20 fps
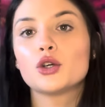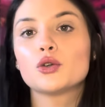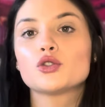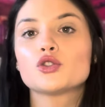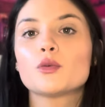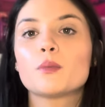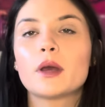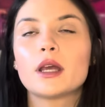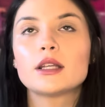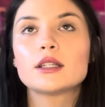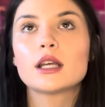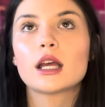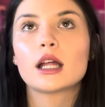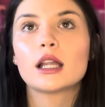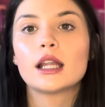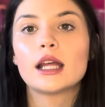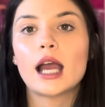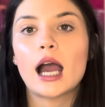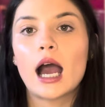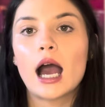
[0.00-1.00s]
So
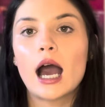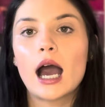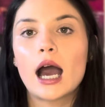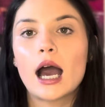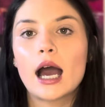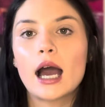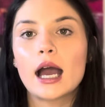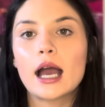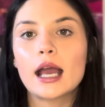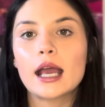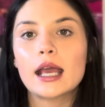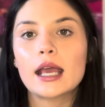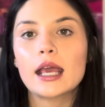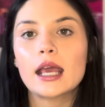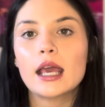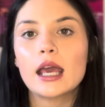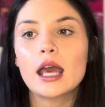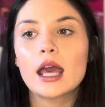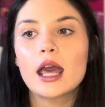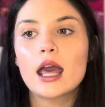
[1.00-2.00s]
basically,
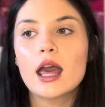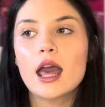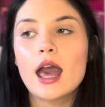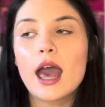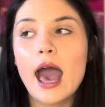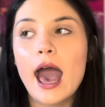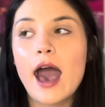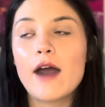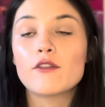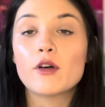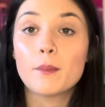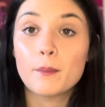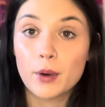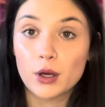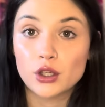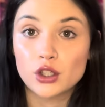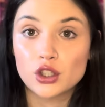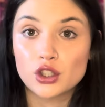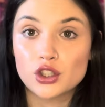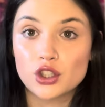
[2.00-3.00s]
I have a
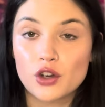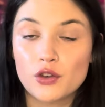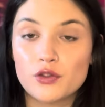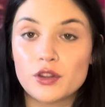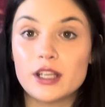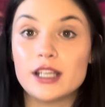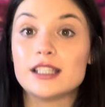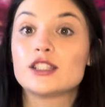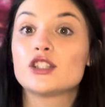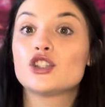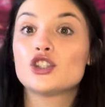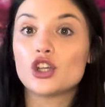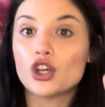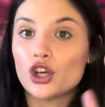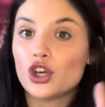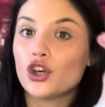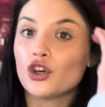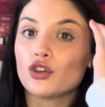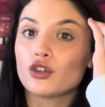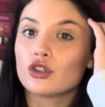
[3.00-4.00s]
bunch of these
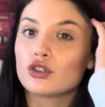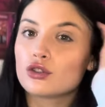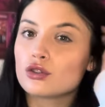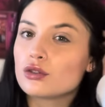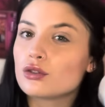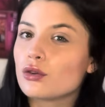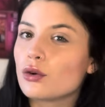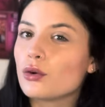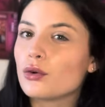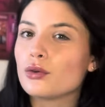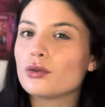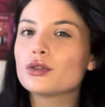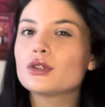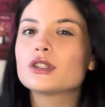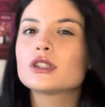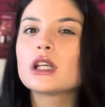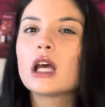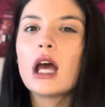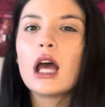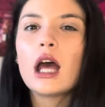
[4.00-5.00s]
turtle straws.